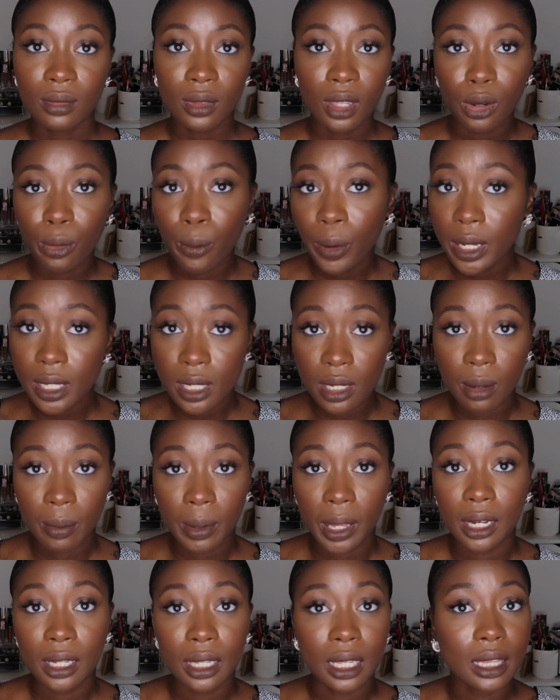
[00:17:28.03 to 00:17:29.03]
crazy
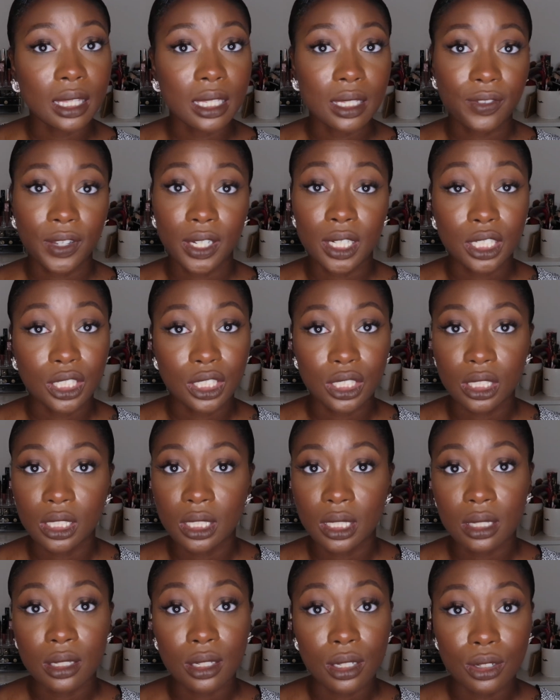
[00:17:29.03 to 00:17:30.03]
about it, and this foundation
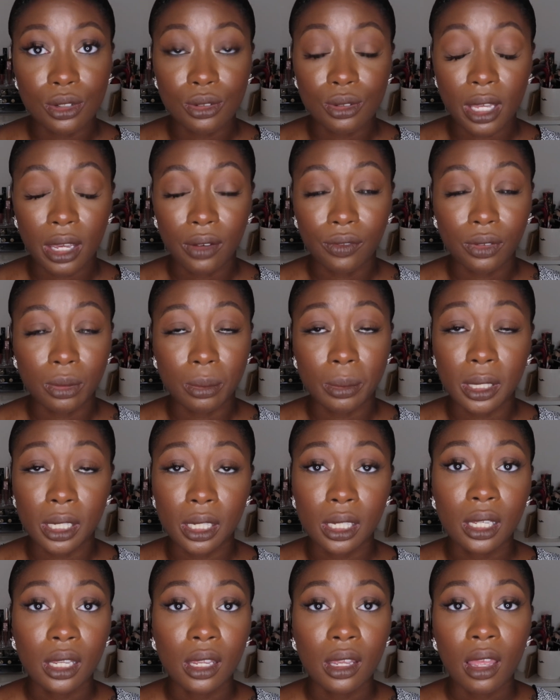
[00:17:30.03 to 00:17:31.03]
just didn't do that for
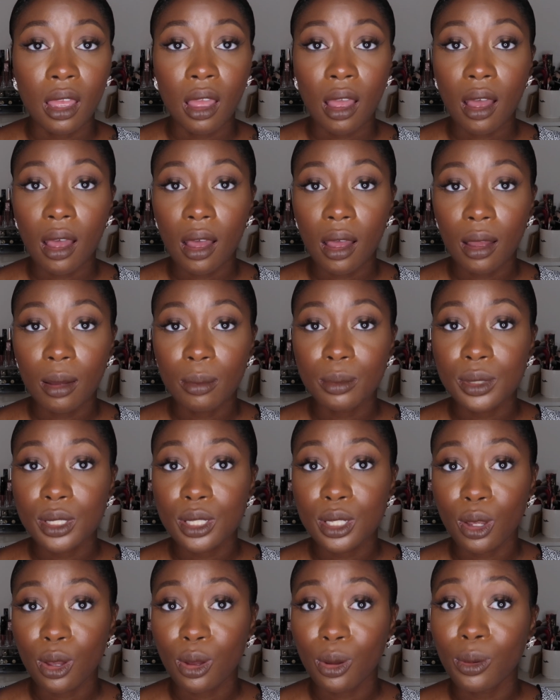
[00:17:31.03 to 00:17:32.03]
me.
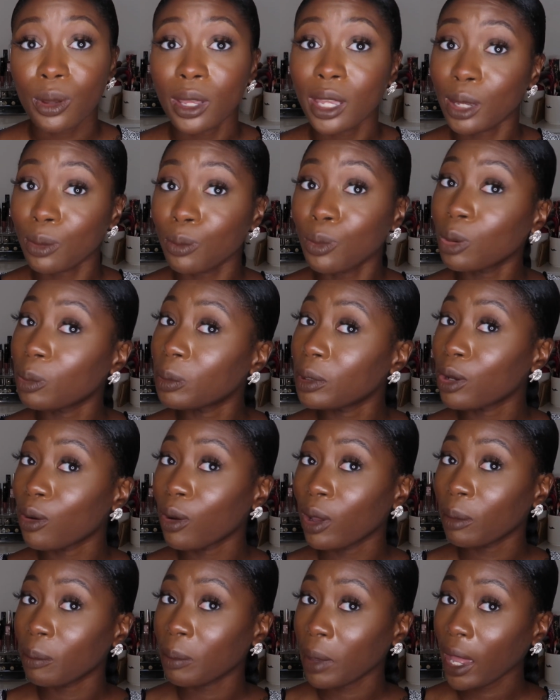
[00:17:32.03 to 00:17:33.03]
So it will be
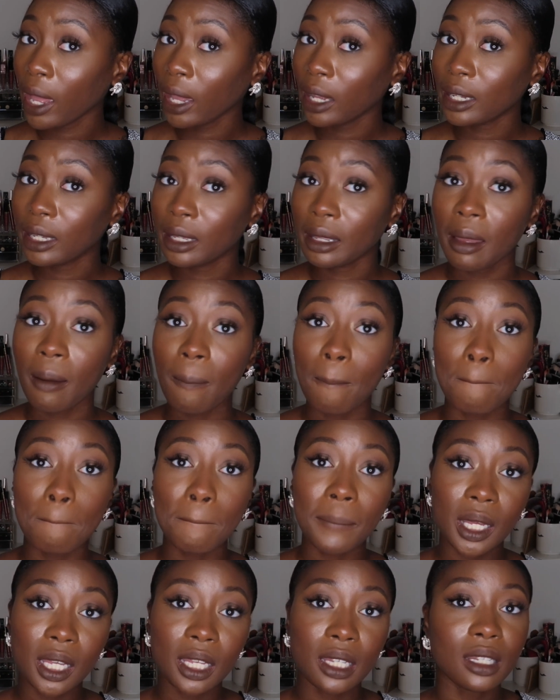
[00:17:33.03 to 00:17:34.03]
going back.
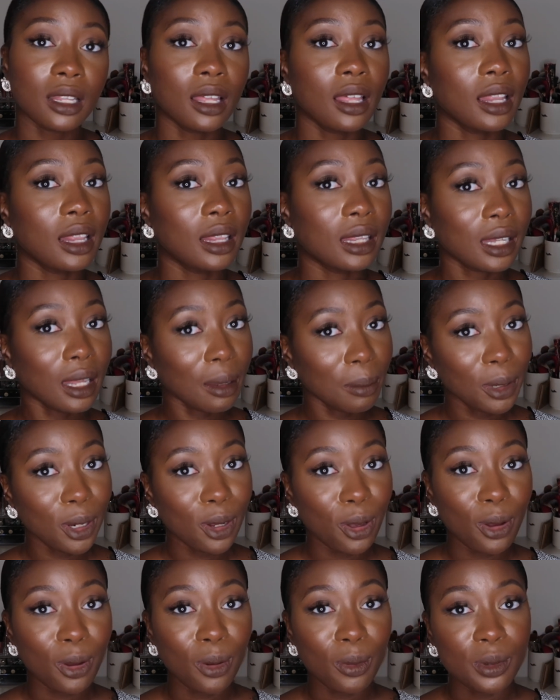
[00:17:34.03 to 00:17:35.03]
But let me
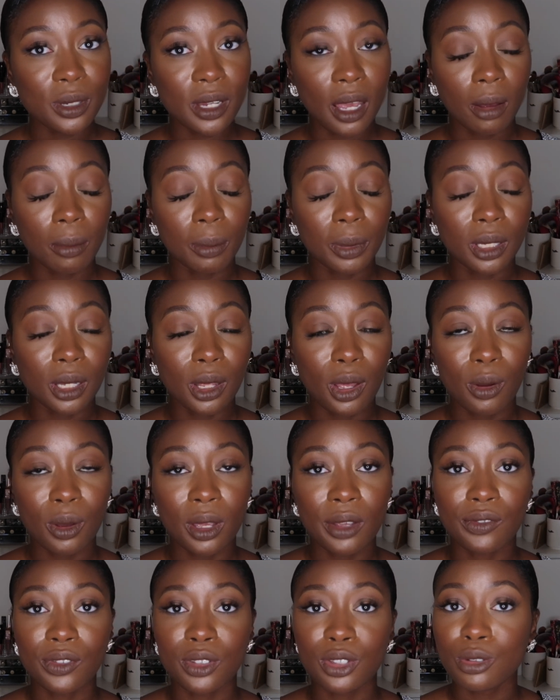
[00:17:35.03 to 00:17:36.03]
know down below
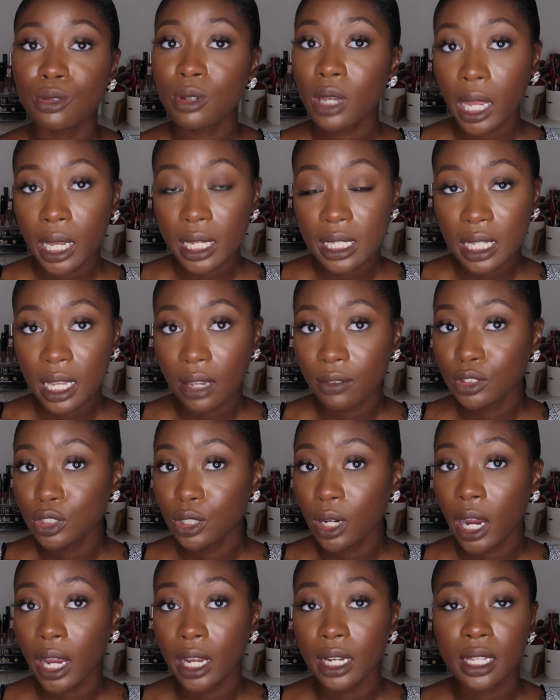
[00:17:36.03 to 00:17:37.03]
if you guys have
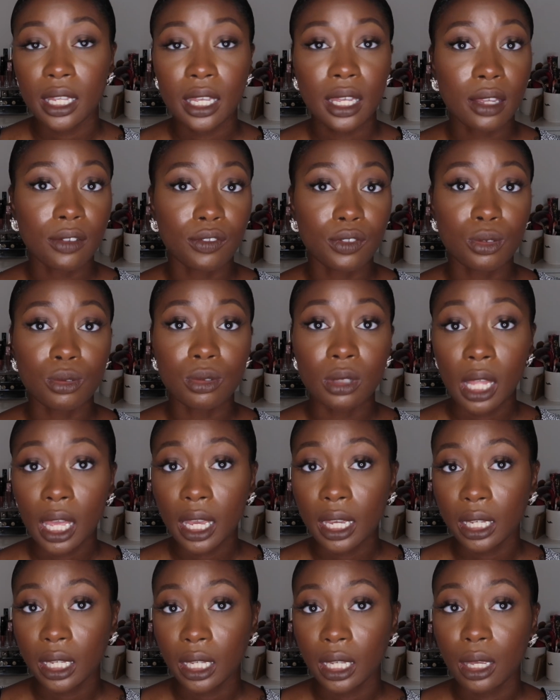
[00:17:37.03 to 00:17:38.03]
tried it, if you
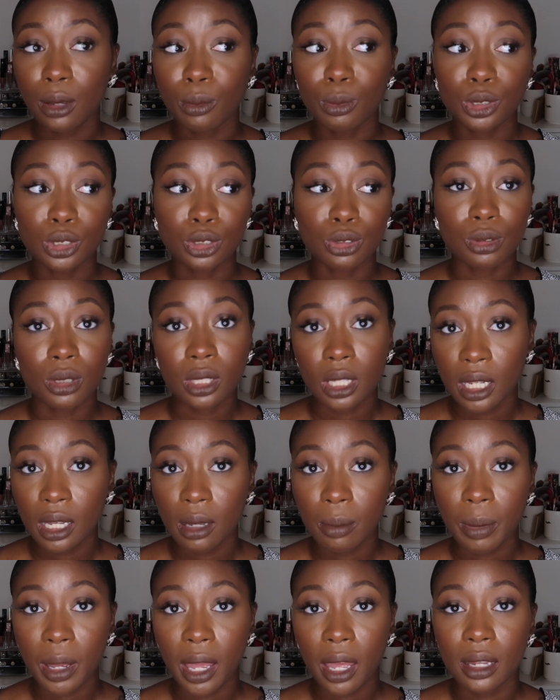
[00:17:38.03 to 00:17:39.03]
like it, what you think
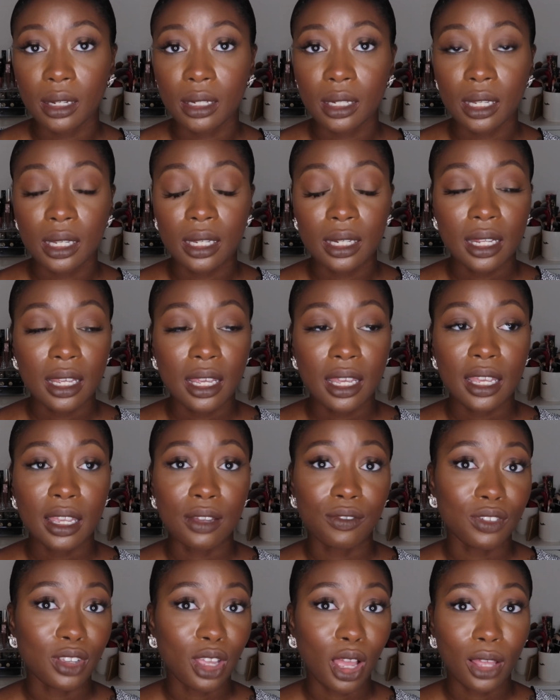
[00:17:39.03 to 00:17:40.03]
about it,
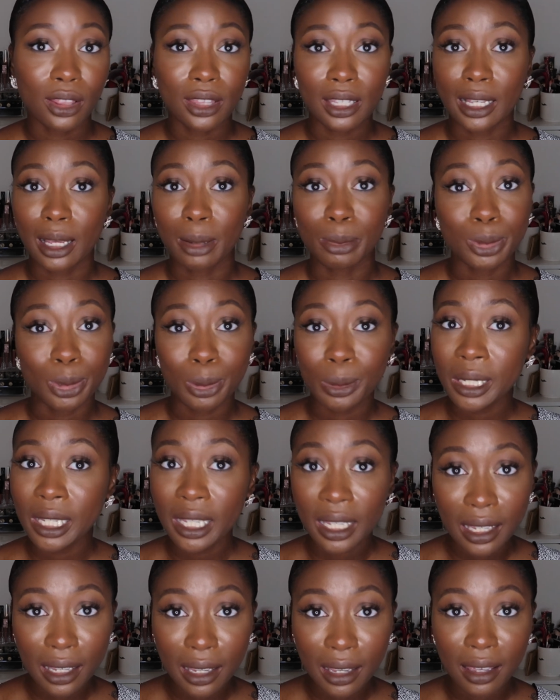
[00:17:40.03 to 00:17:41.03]
if y'all think I'm
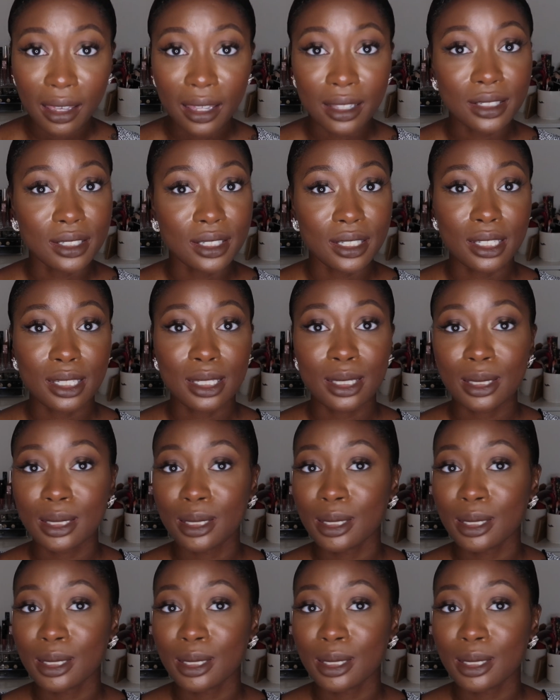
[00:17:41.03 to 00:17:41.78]
tweaking and just